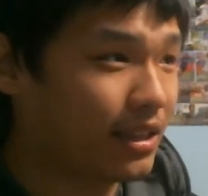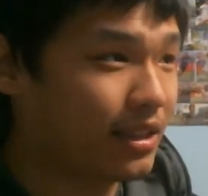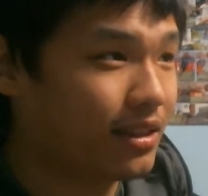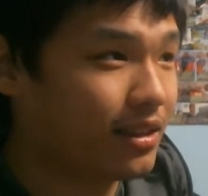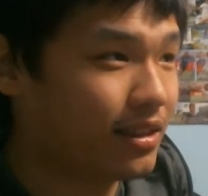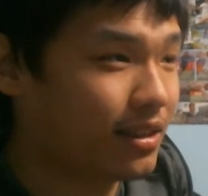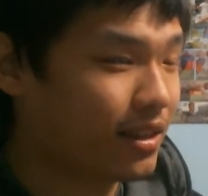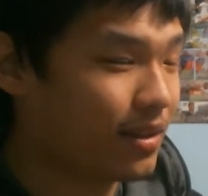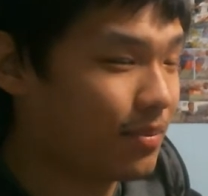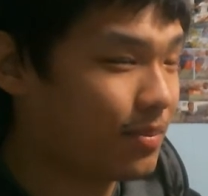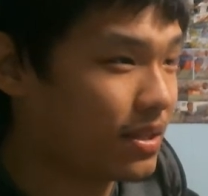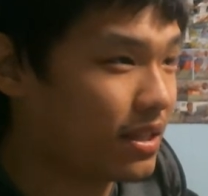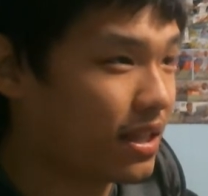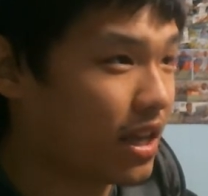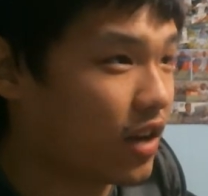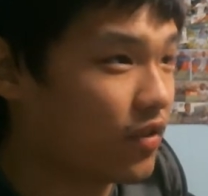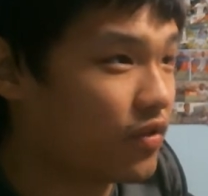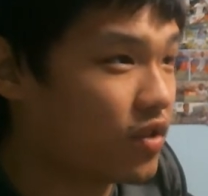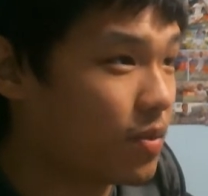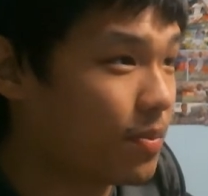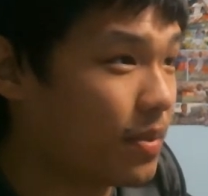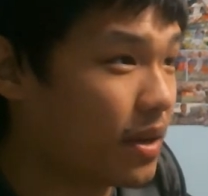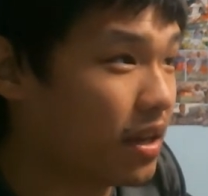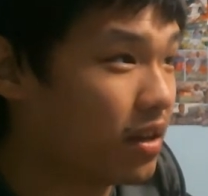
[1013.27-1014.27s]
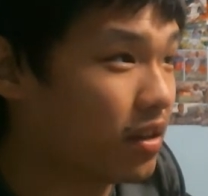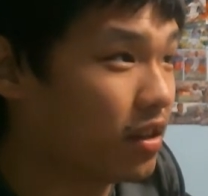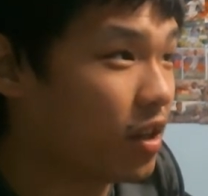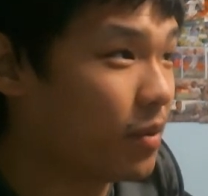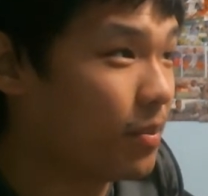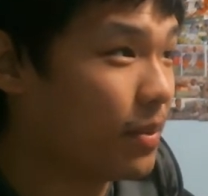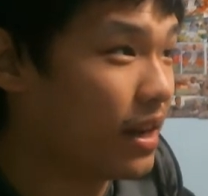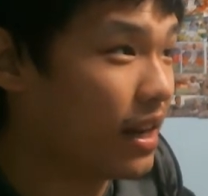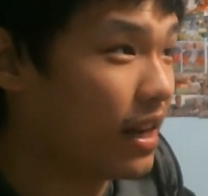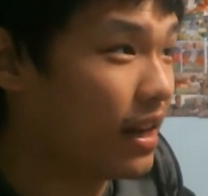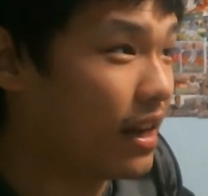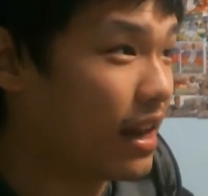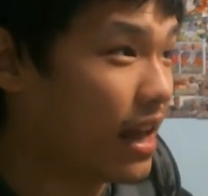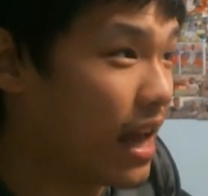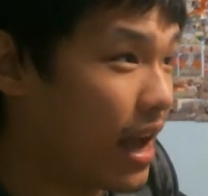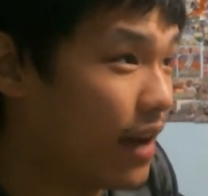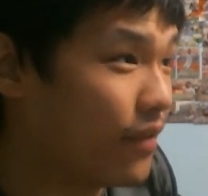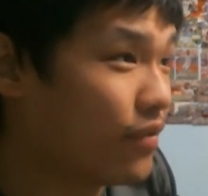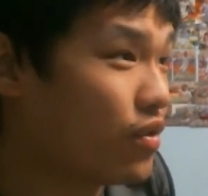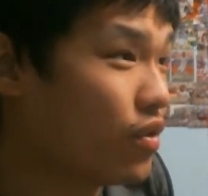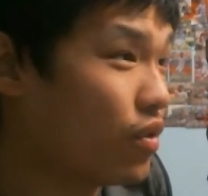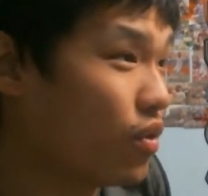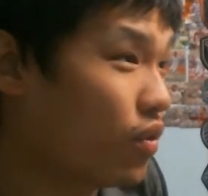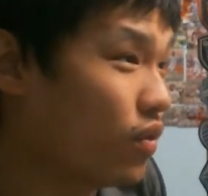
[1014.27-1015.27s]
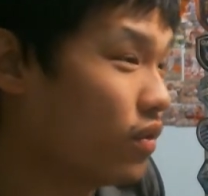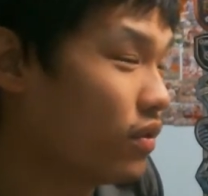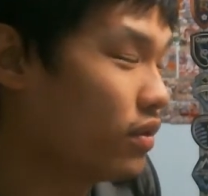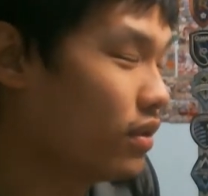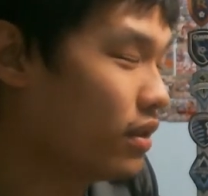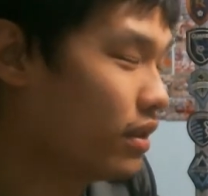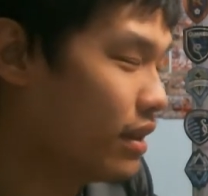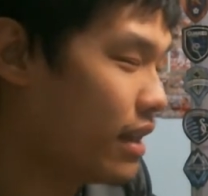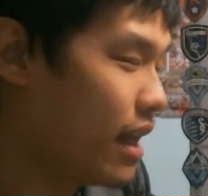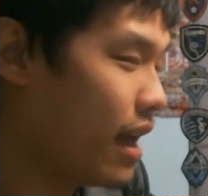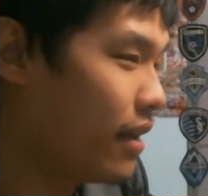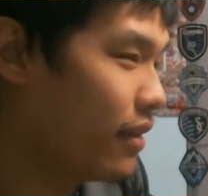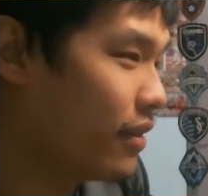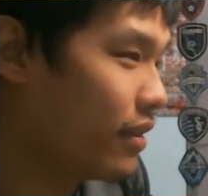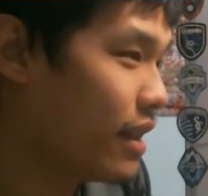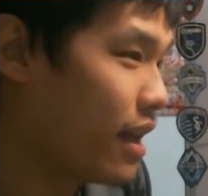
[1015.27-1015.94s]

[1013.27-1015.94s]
themselves to be eliminated after that